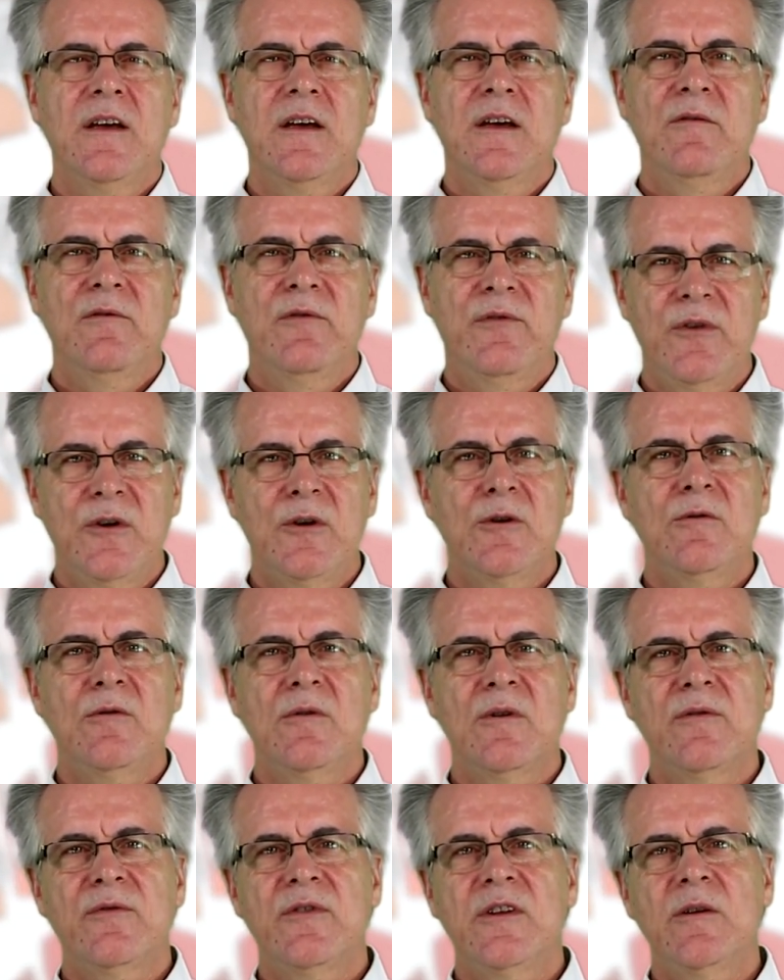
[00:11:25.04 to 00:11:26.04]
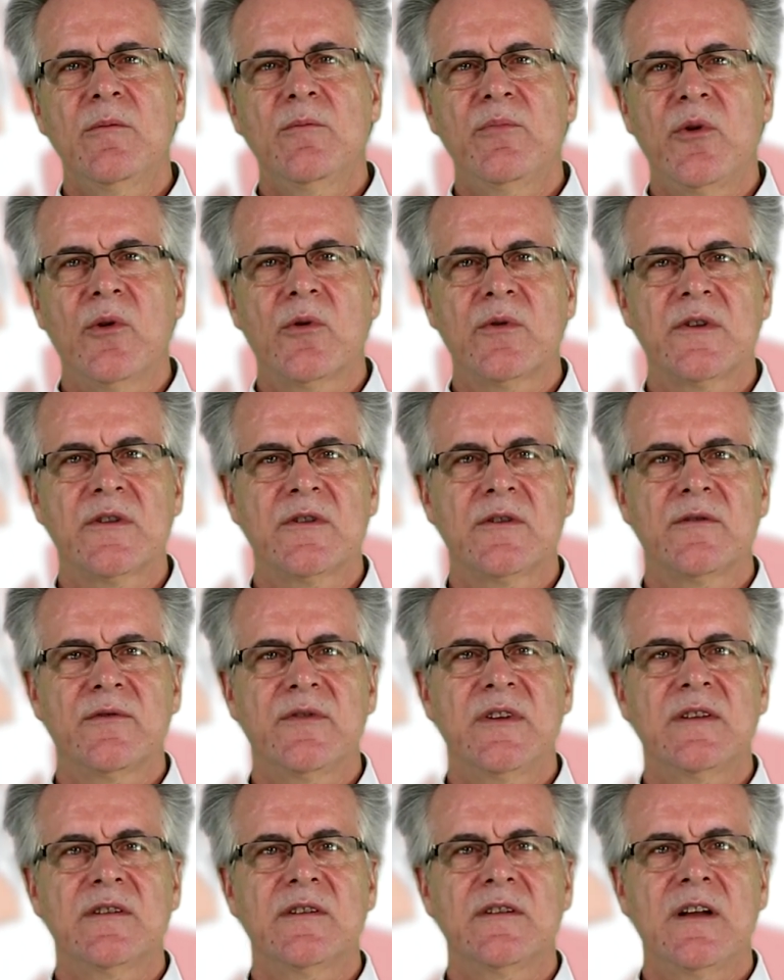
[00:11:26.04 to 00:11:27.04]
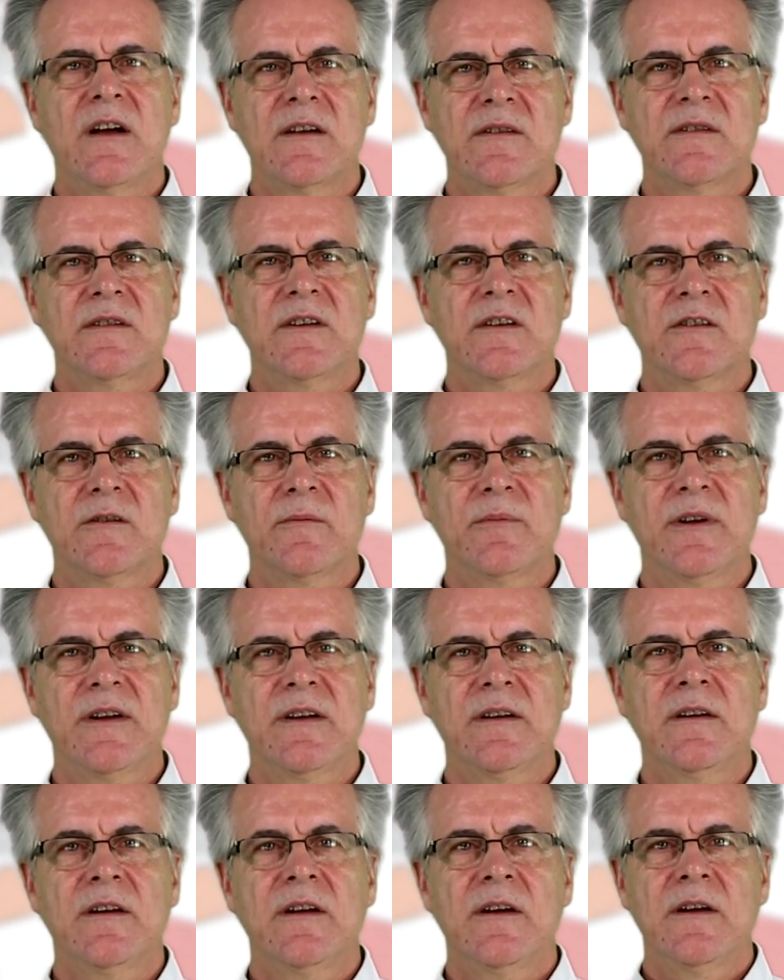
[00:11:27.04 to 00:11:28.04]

In view of the importance of this last discipline